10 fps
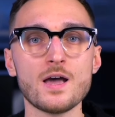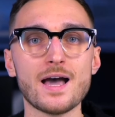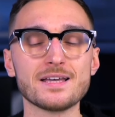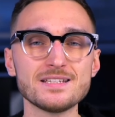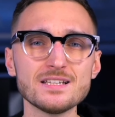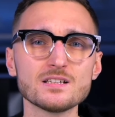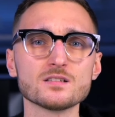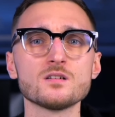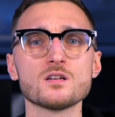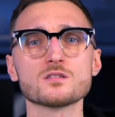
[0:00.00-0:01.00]
Ideally,
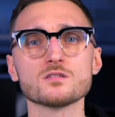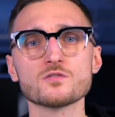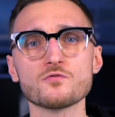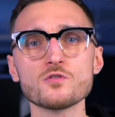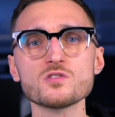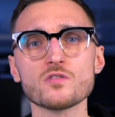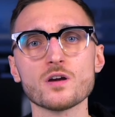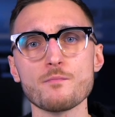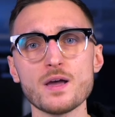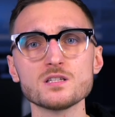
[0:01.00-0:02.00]
Salesforce
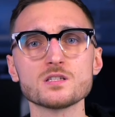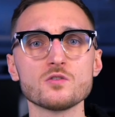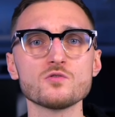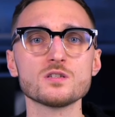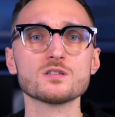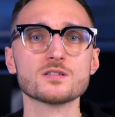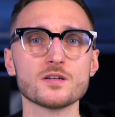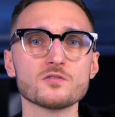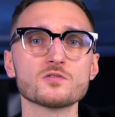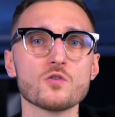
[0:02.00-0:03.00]
recommends using
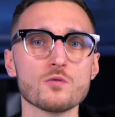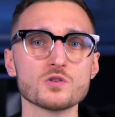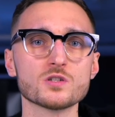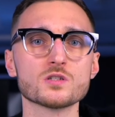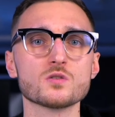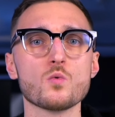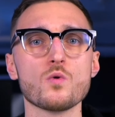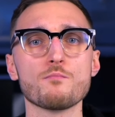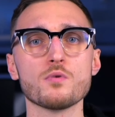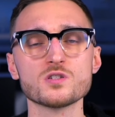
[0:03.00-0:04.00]
standard objects
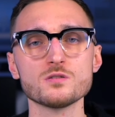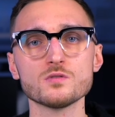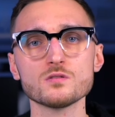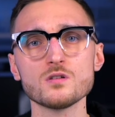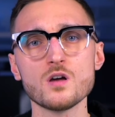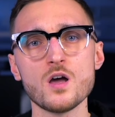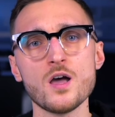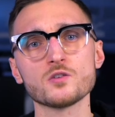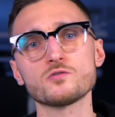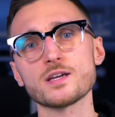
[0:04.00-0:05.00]
where possible
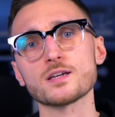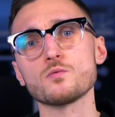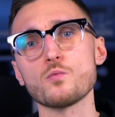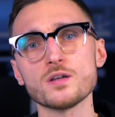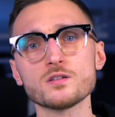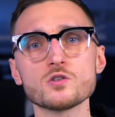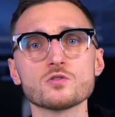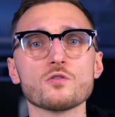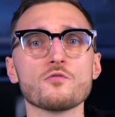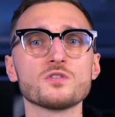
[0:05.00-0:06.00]
to take advantage
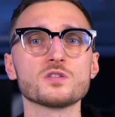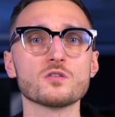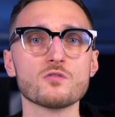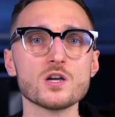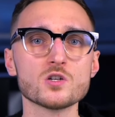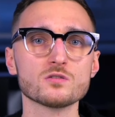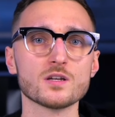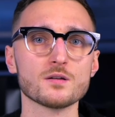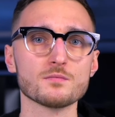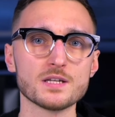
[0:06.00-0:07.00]
of integration
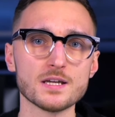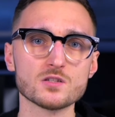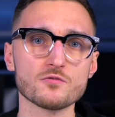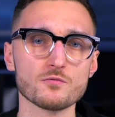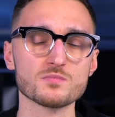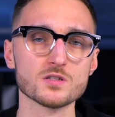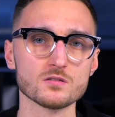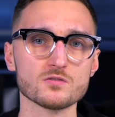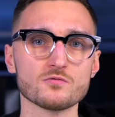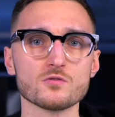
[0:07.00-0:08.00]
and updates from
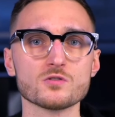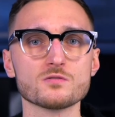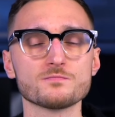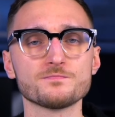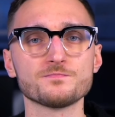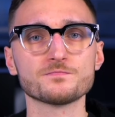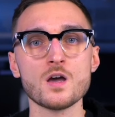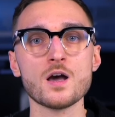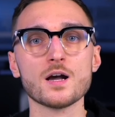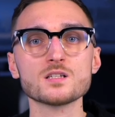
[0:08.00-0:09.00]
Salesforce.
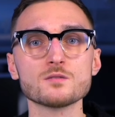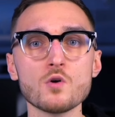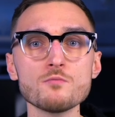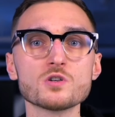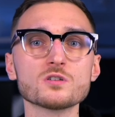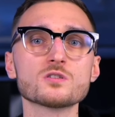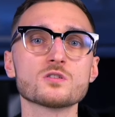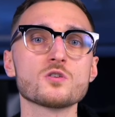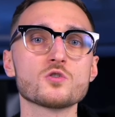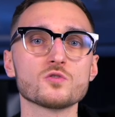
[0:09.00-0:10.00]
Custom
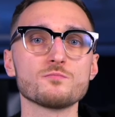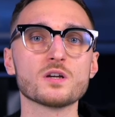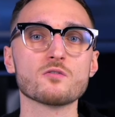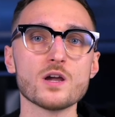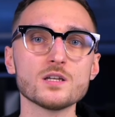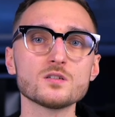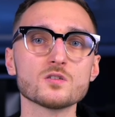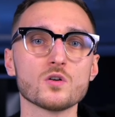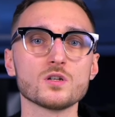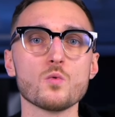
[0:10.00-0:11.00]
objects should be created
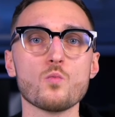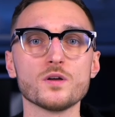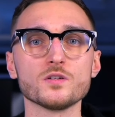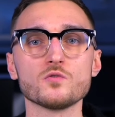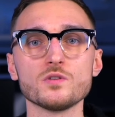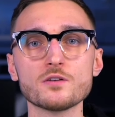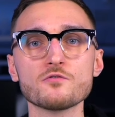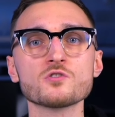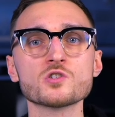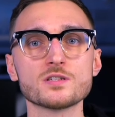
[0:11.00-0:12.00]
only when unique
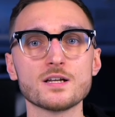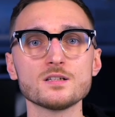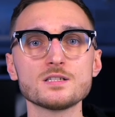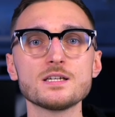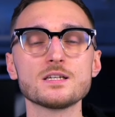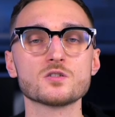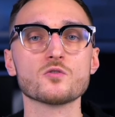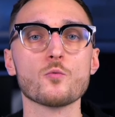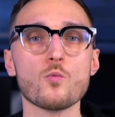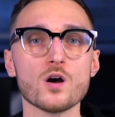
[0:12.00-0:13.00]
functionality is
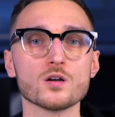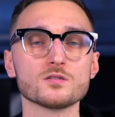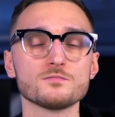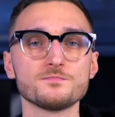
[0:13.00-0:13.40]
required.